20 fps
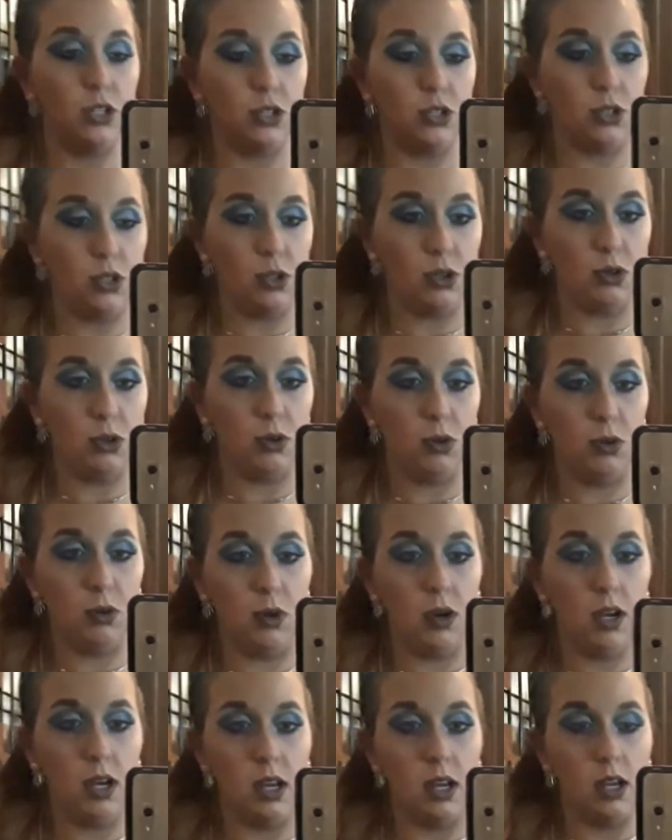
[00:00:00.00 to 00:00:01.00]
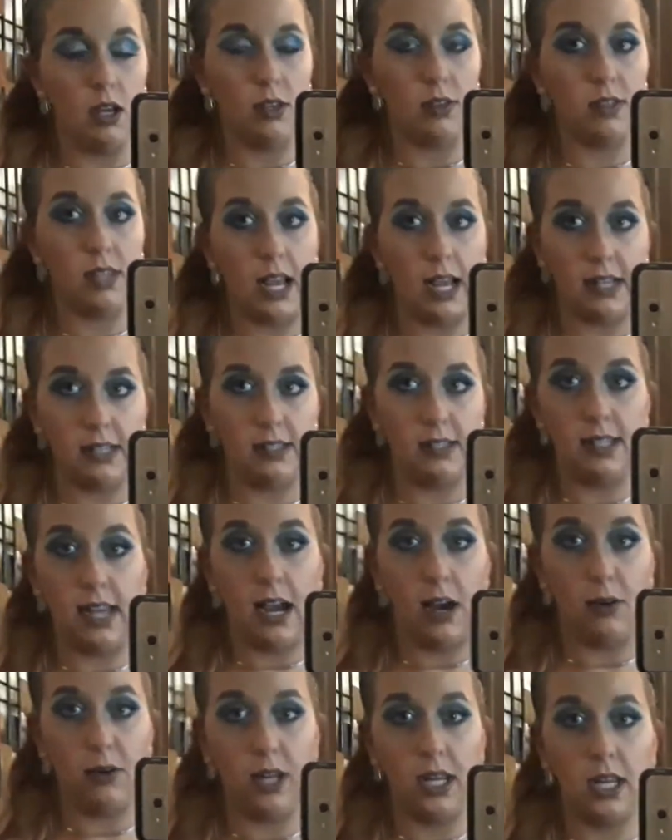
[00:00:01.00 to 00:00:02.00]
to size
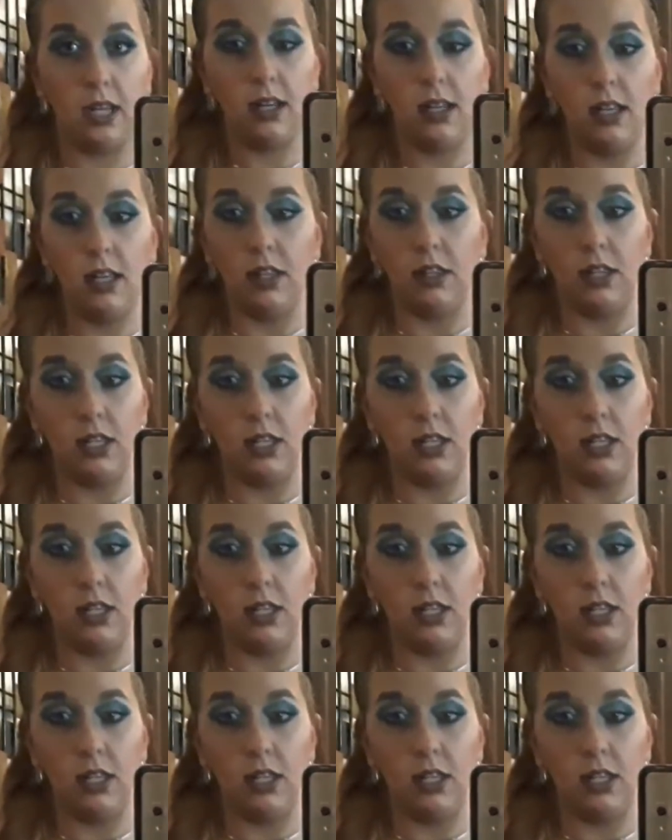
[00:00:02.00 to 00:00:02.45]
down in.